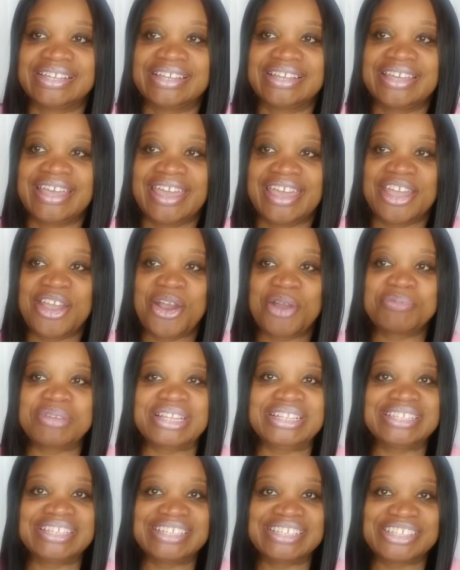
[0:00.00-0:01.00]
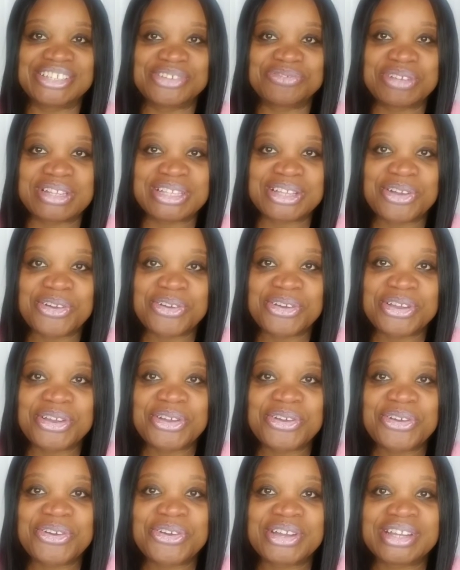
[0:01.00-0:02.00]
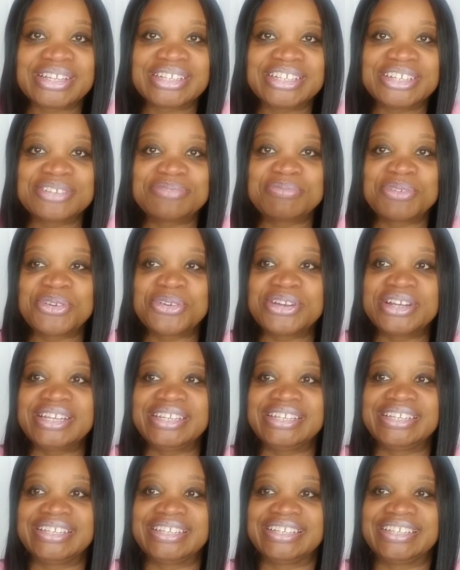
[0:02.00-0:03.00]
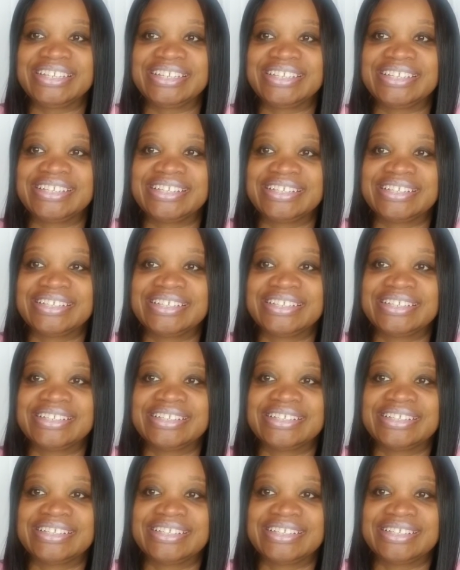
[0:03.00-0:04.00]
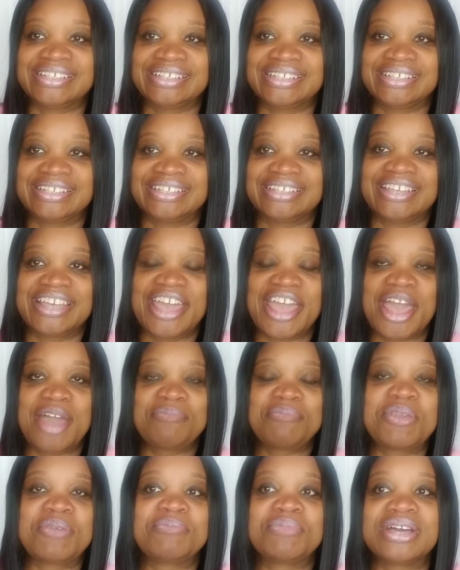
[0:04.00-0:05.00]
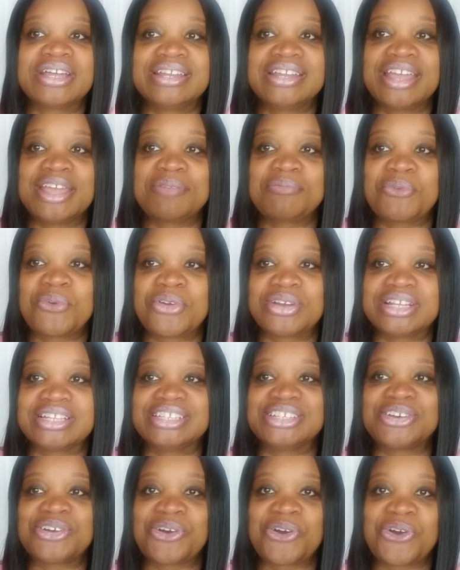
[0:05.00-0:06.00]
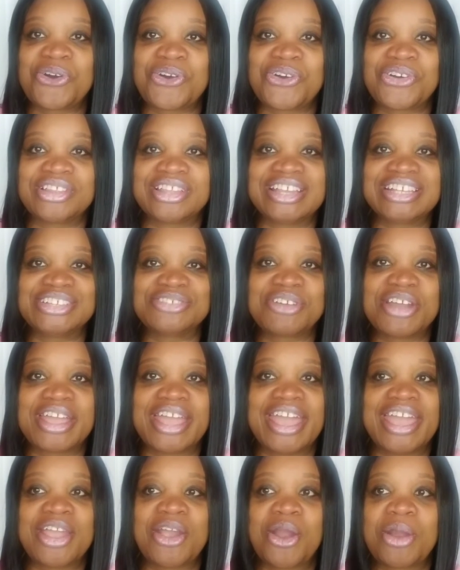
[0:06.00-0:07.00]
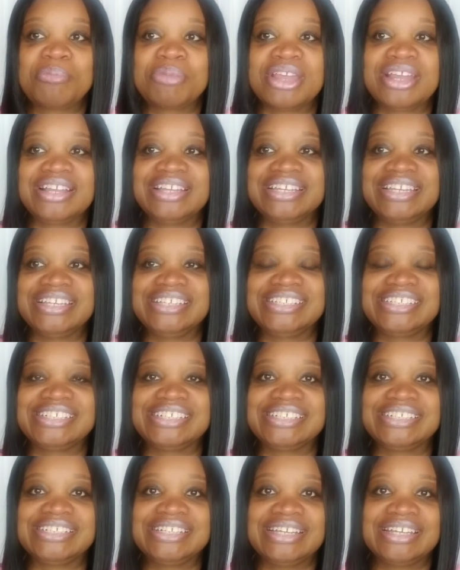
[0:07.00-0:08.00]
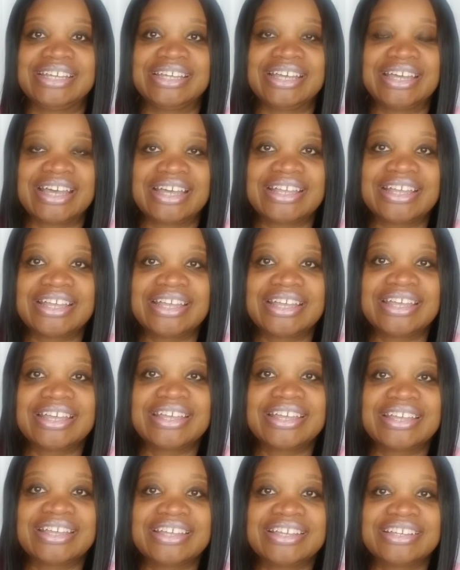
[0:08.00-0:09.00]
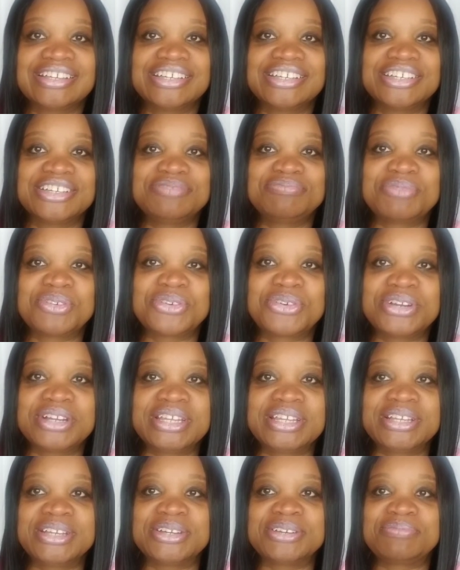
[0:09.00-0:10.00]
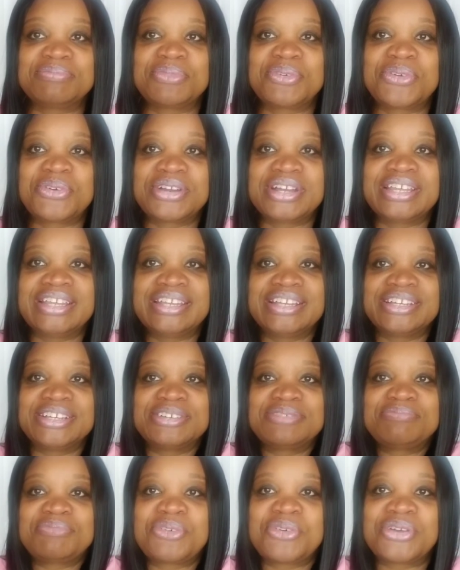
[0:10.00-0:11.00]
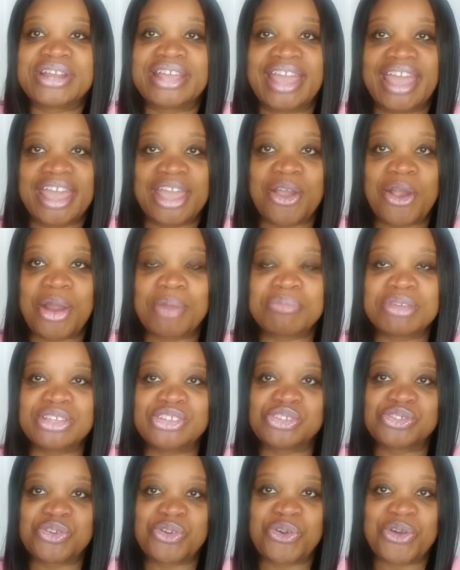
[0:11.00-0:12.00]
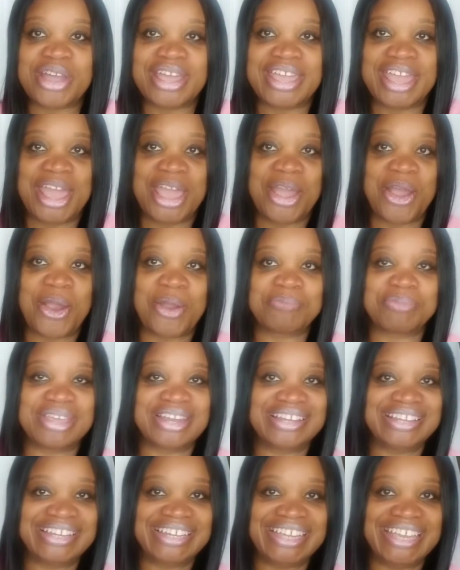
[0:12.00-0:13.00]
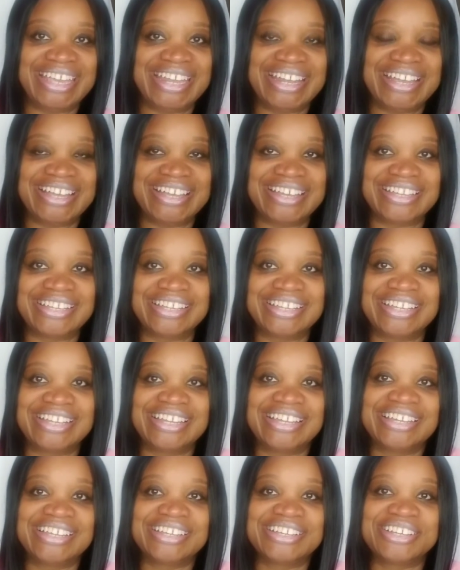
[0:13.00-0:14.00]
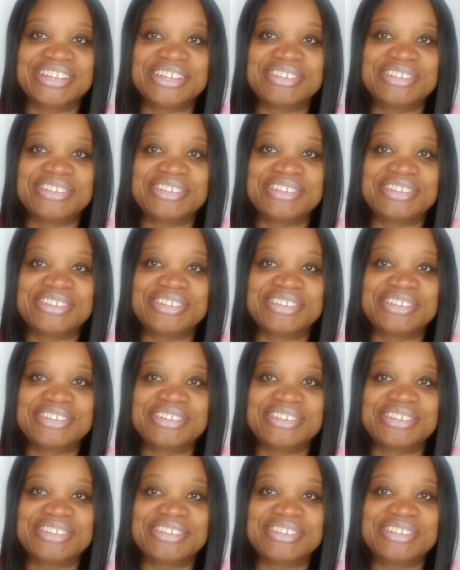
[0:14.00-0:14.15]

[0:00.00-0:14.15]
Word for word: Hey, Heartbeat Tisha, what's going on? Good morning. Happy Monday morning to all. That's right. Hey, Heartbeat Alicia. Good morning. Good morning. Good morning. Hey, Heartbeat Troy. Hey, Heartbeat Anita. Good